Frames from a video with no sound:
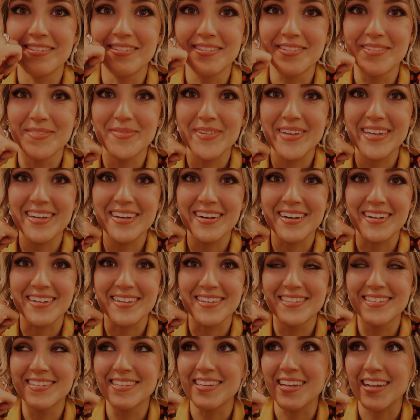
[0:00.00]
oh my
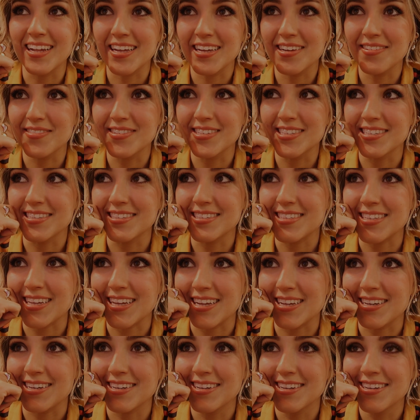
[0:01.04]
god, today was
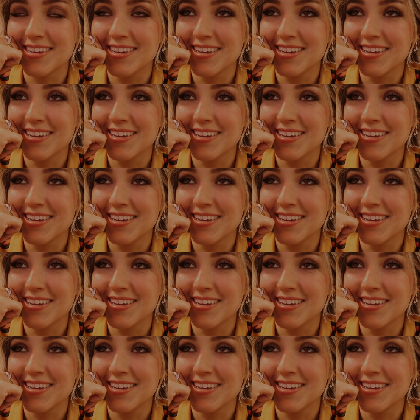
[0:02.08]
insane.